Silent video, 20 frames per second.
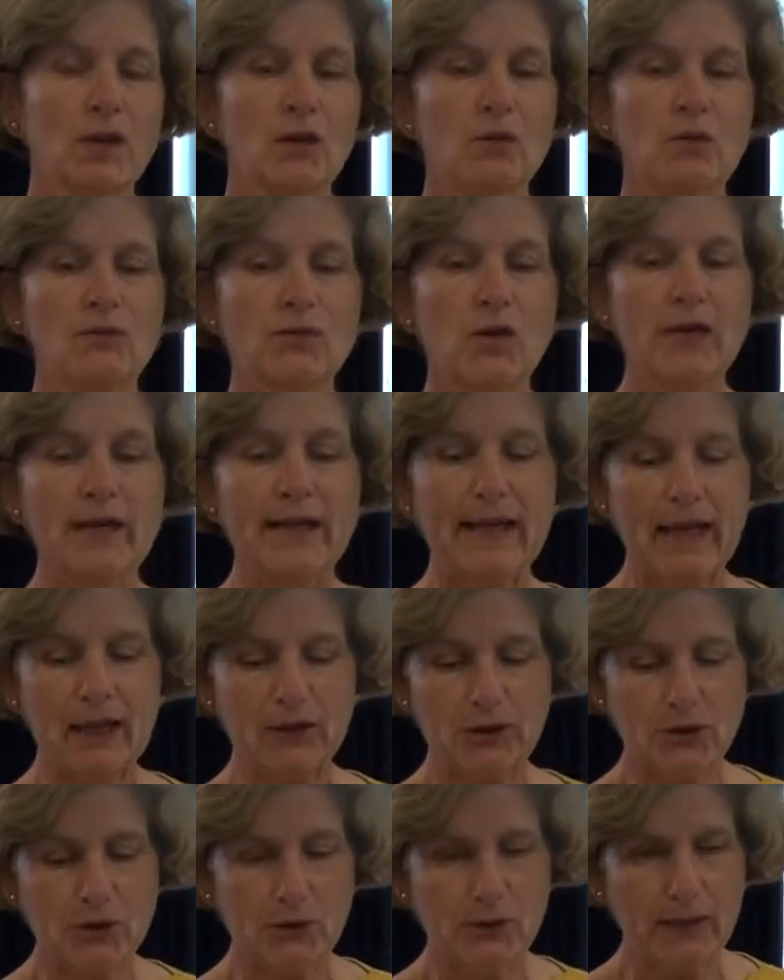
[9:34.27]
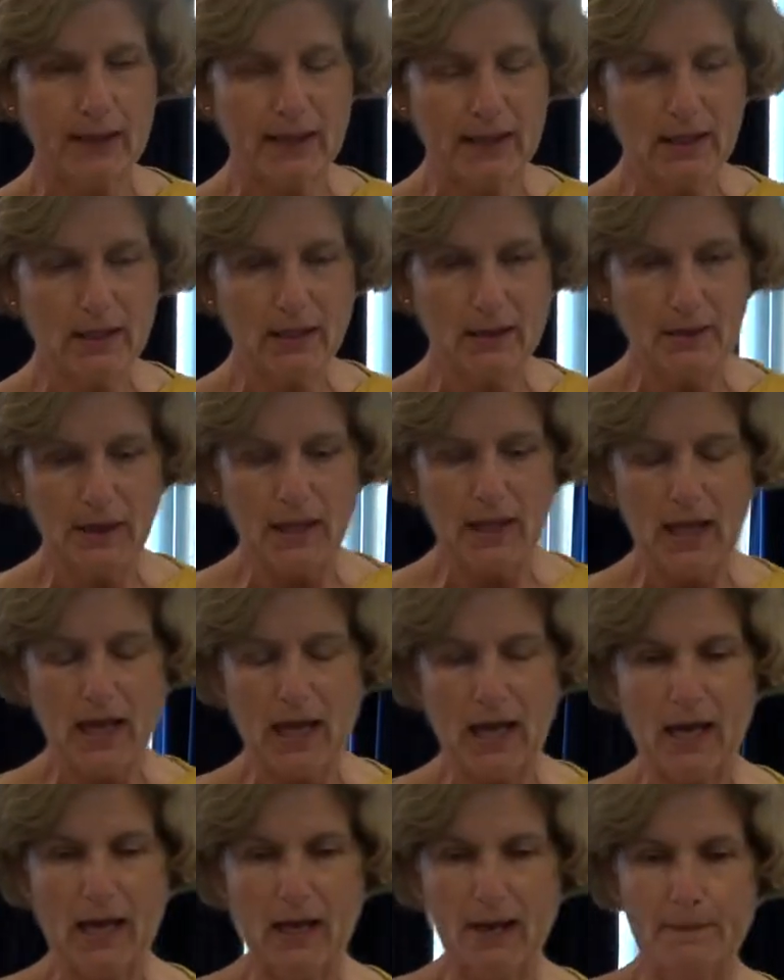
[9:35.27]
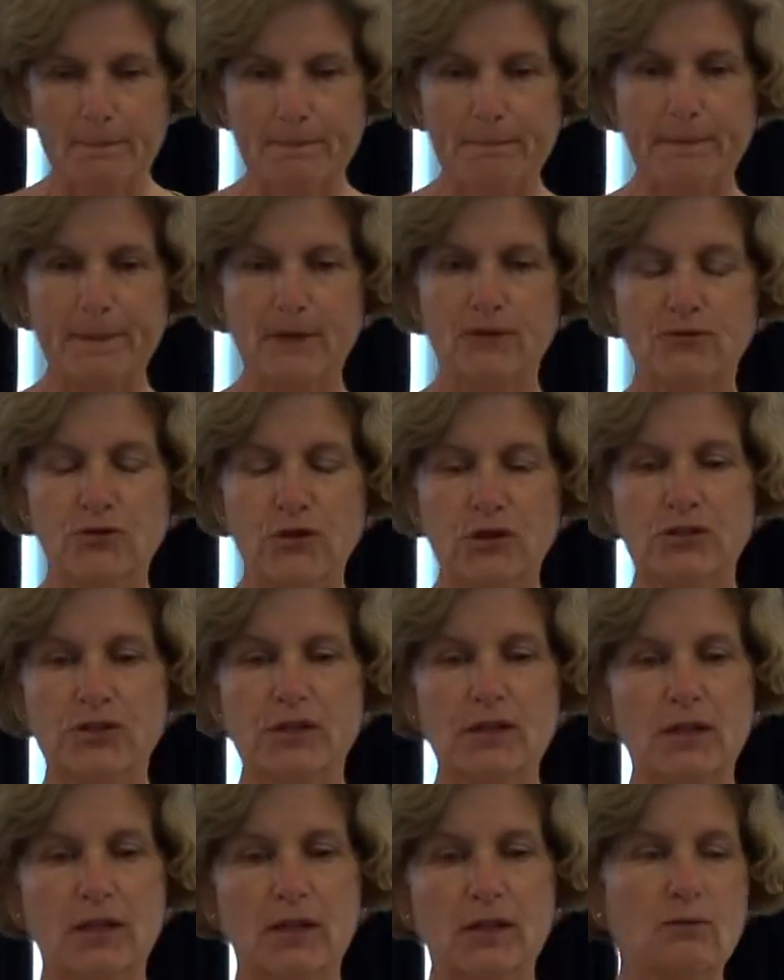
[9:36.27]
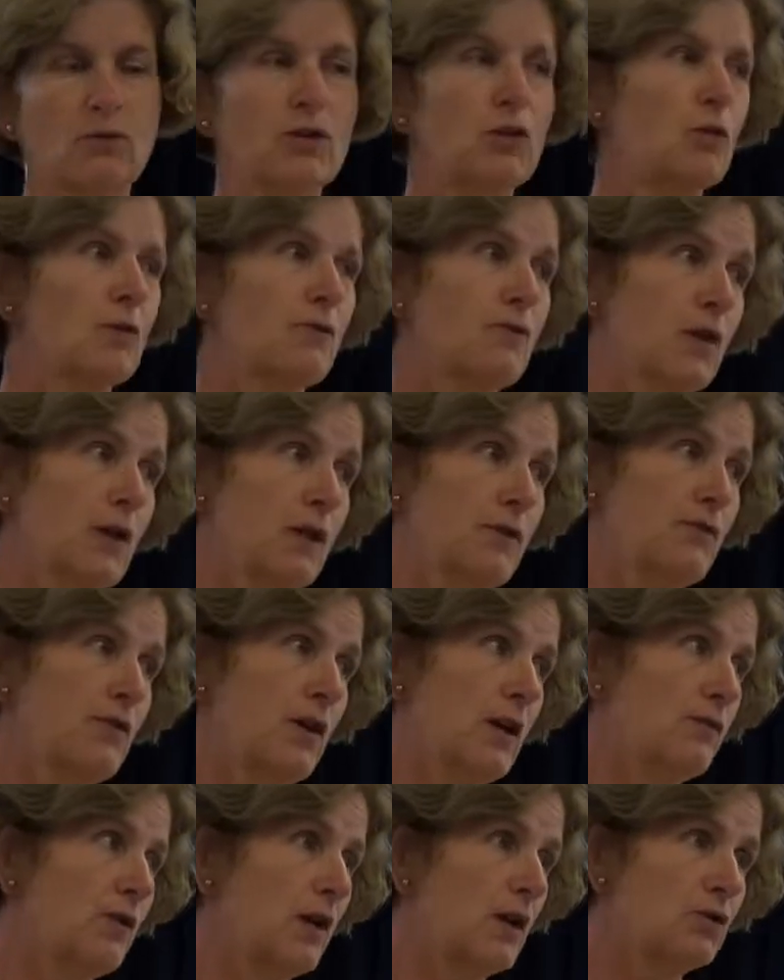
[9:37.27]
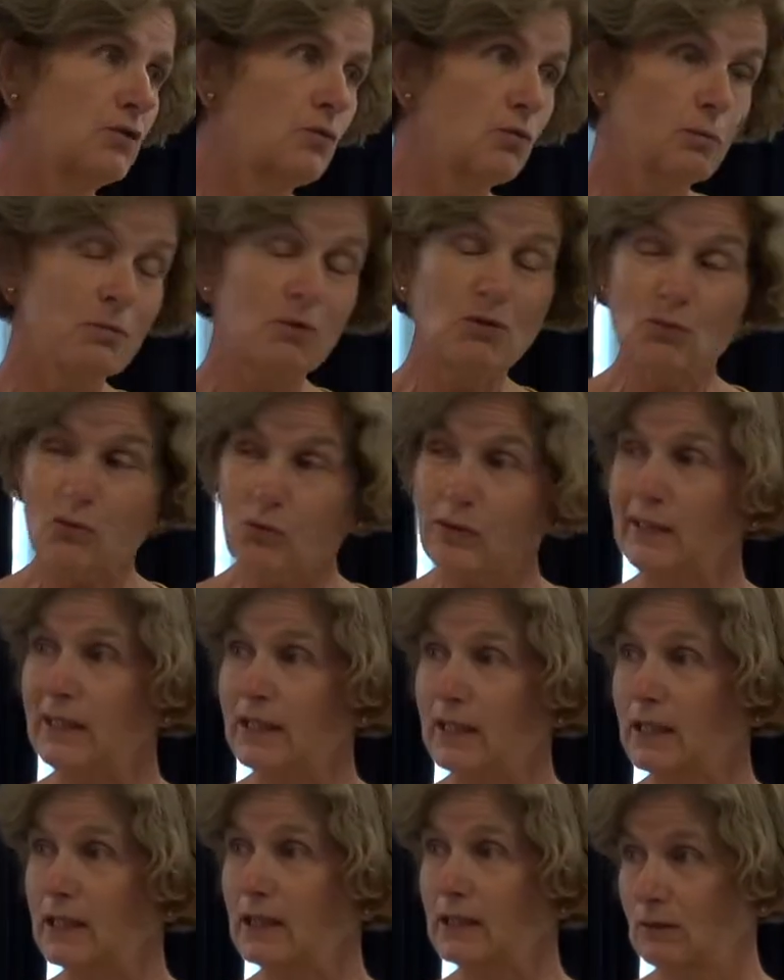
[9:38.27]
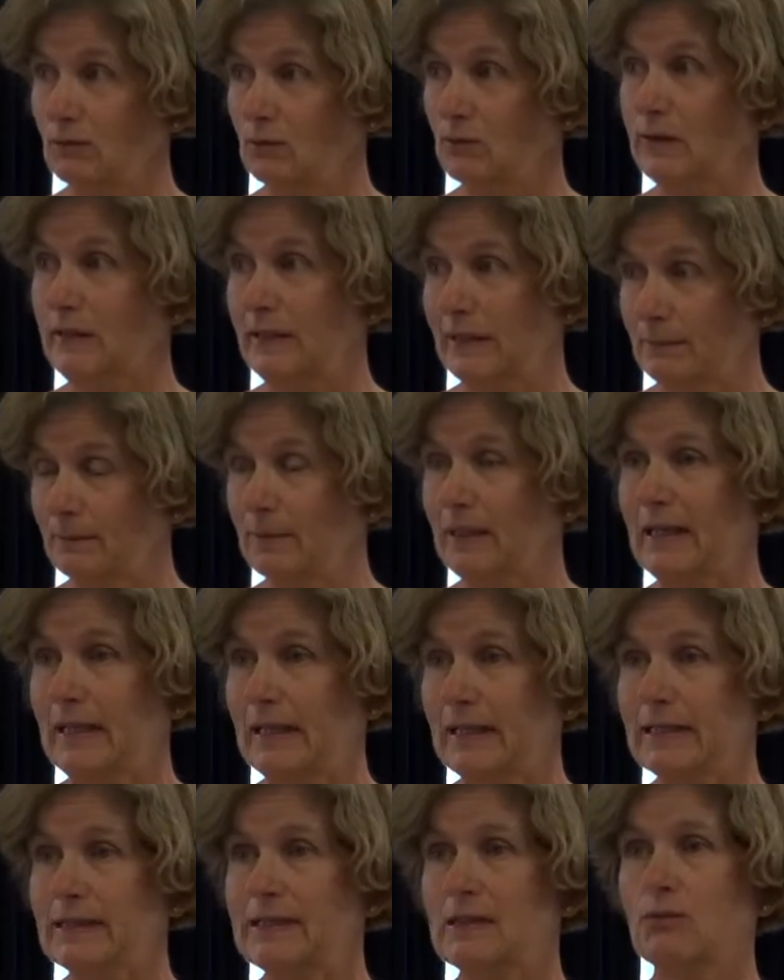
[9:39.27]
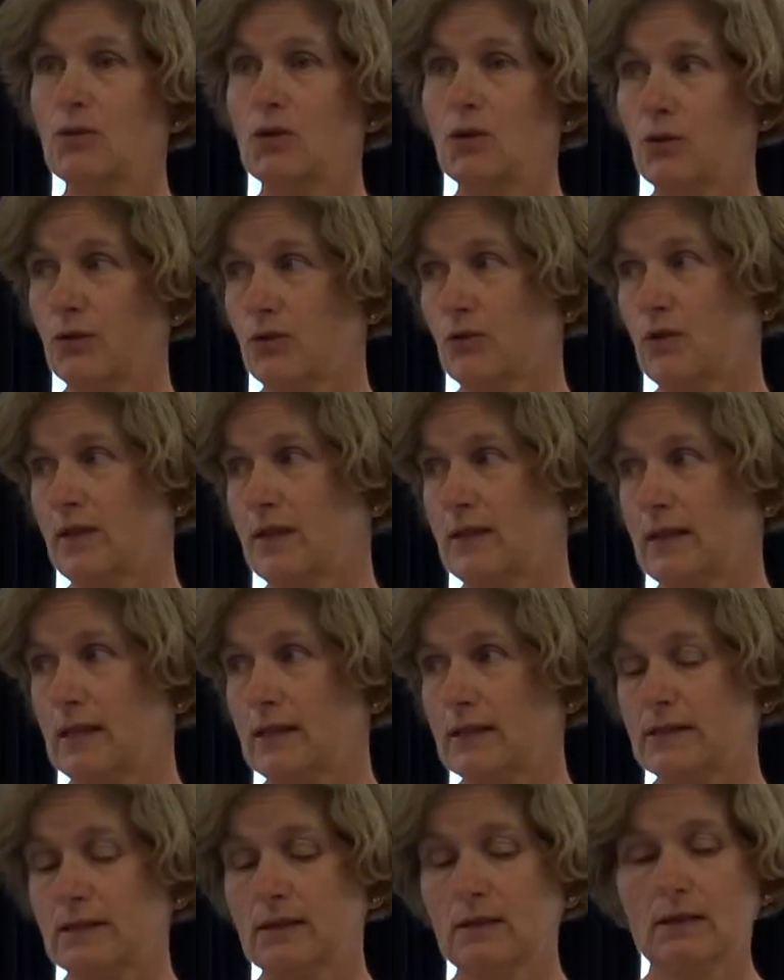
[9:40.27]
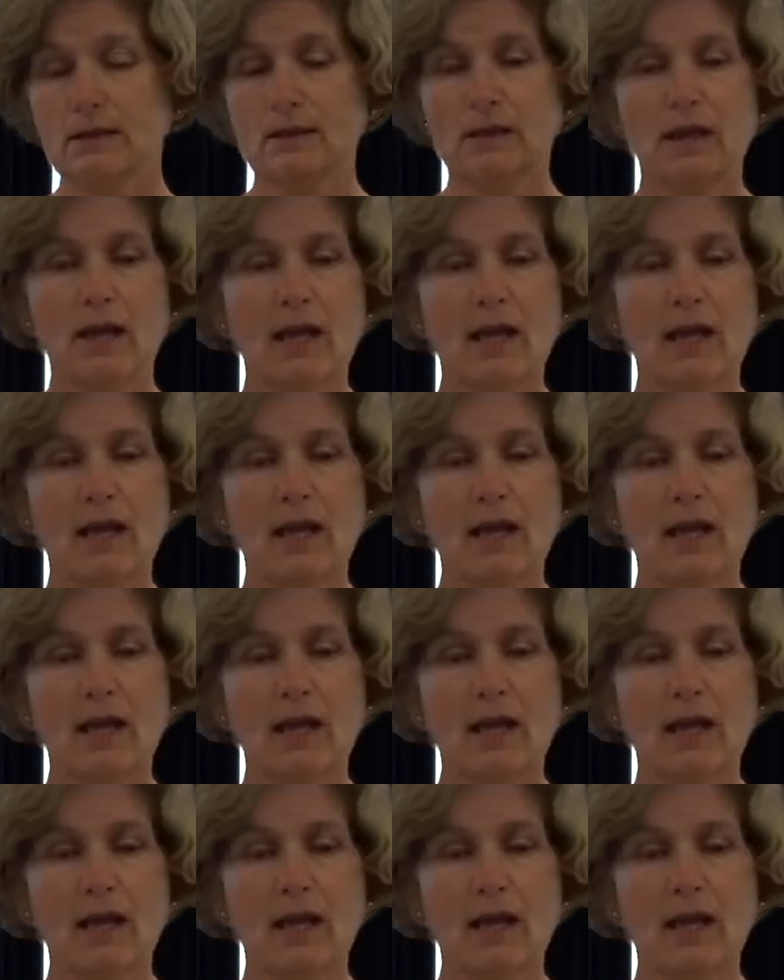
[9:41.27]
We've only had 3. The first year we thought if we get 500 we'll be really, really pleased, and we got 3,000.